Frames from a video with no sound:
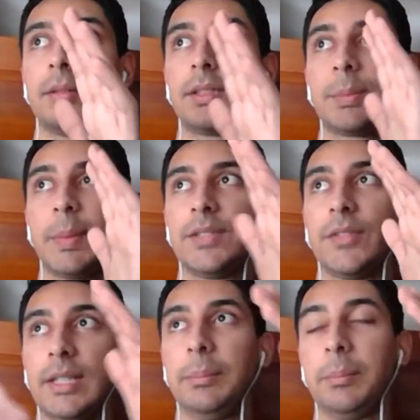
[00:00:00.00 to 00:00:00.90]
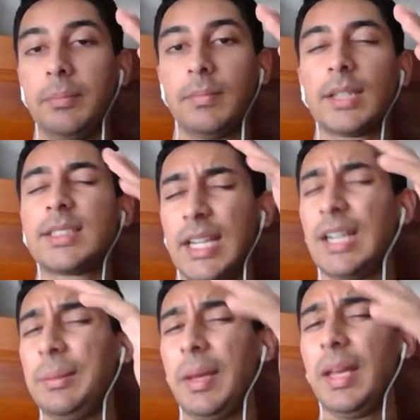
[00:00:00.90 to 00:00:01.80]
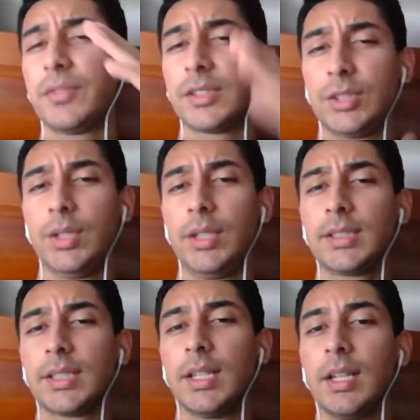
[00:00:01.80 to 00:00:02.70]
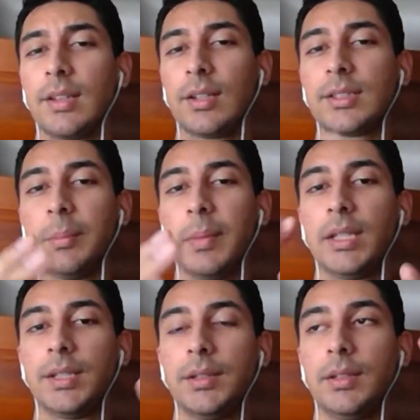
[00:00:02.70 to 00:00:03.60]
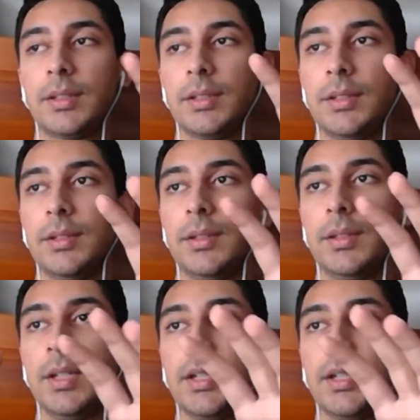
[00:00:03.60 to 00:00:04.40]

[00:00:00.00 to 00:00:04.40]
specifically necessarily made for students. They're also made to